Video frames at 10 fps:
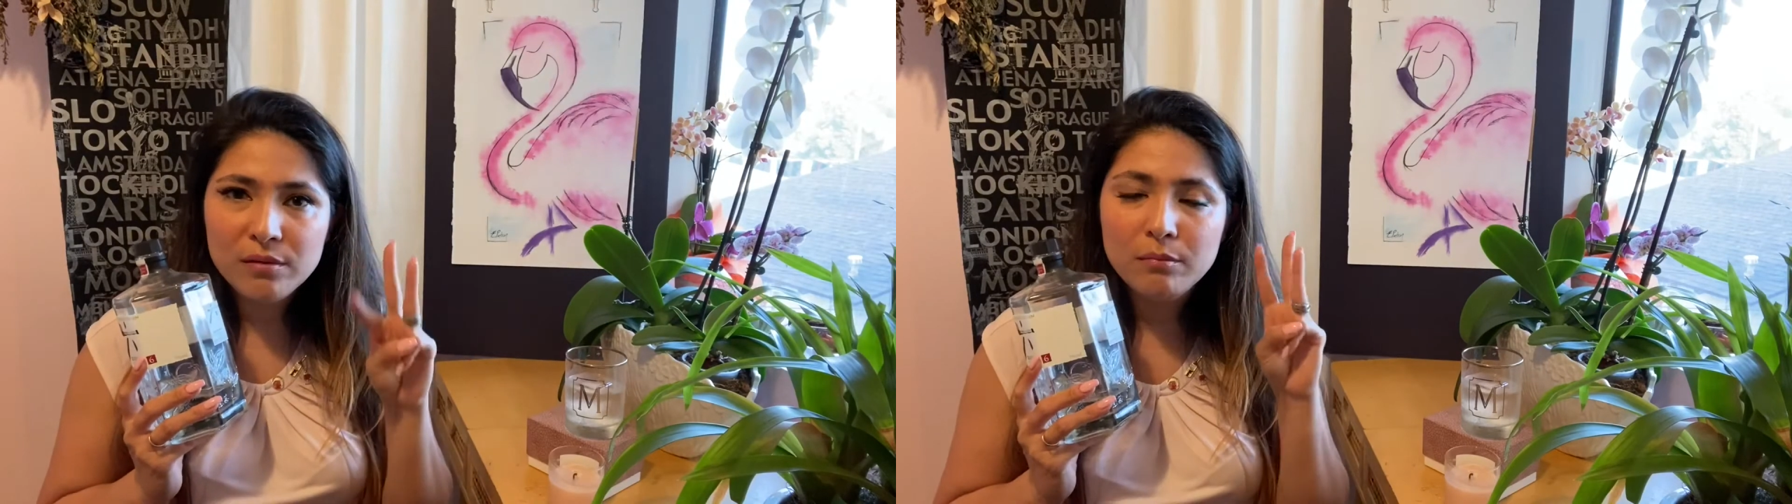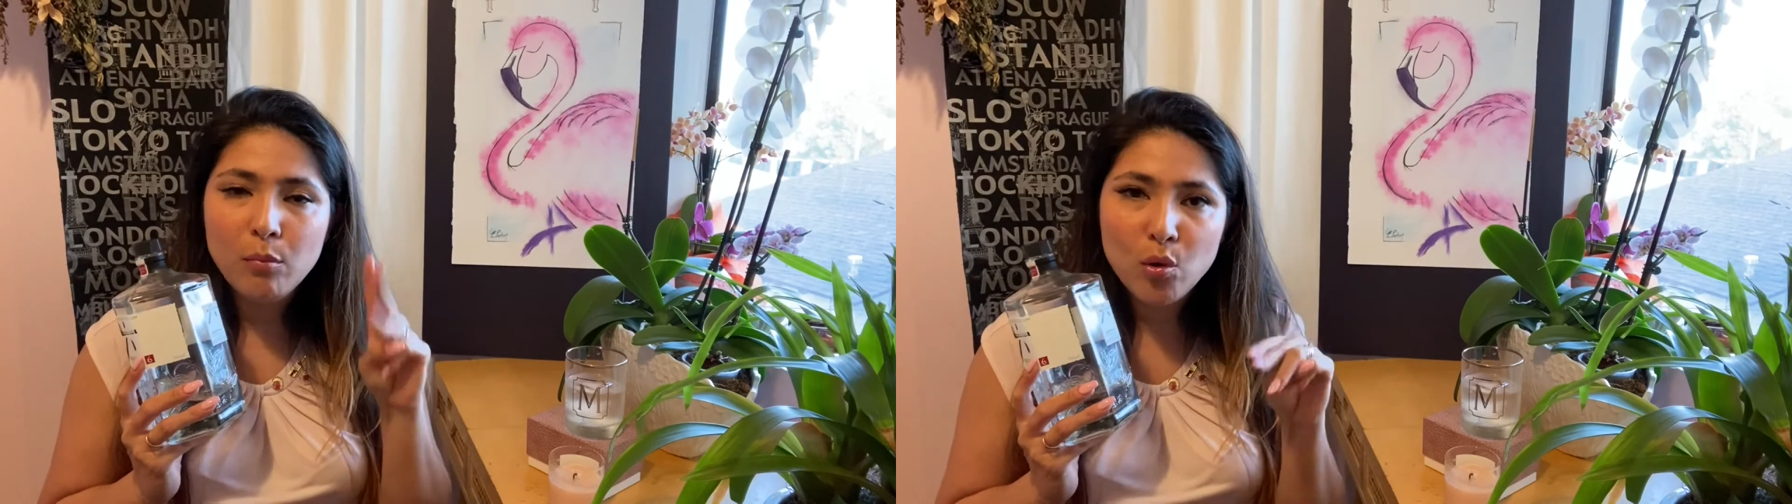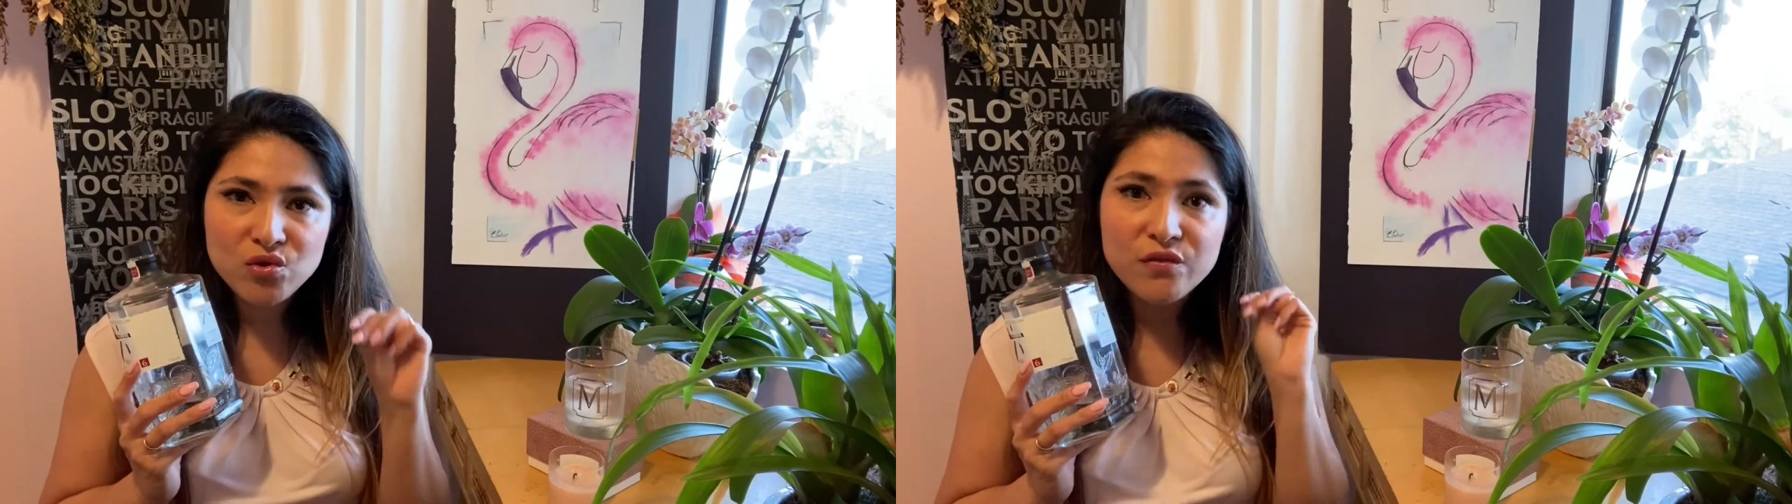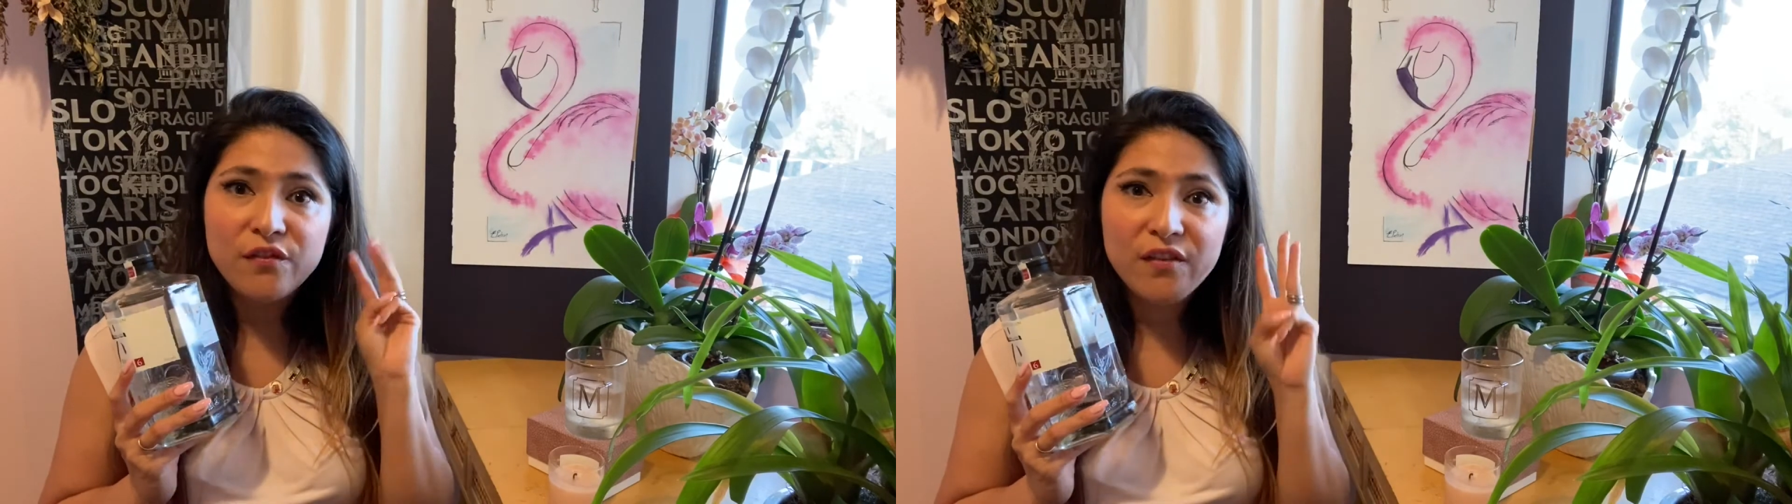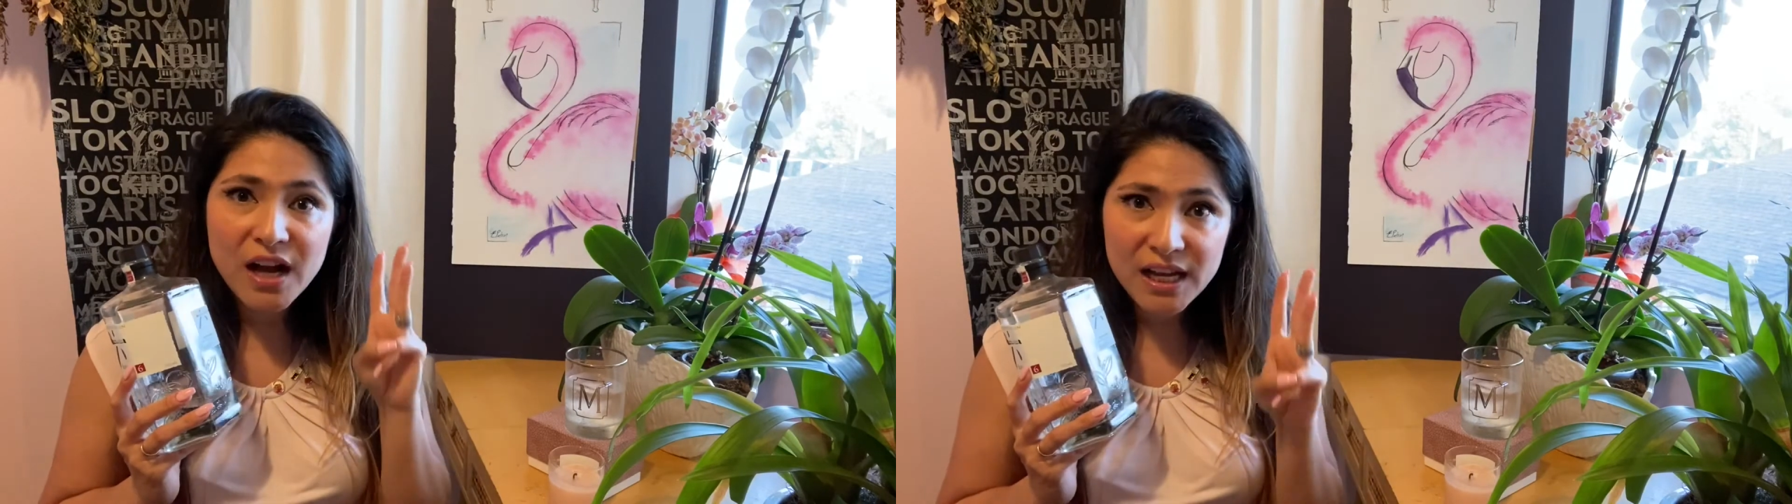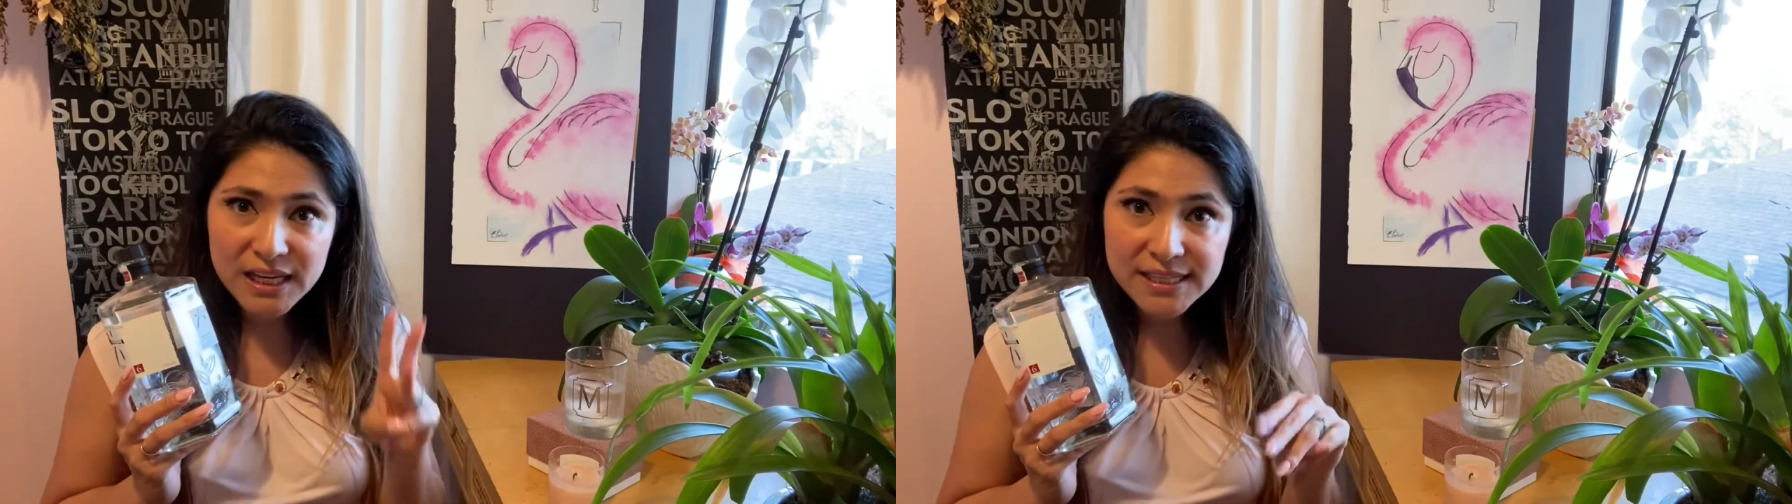most fine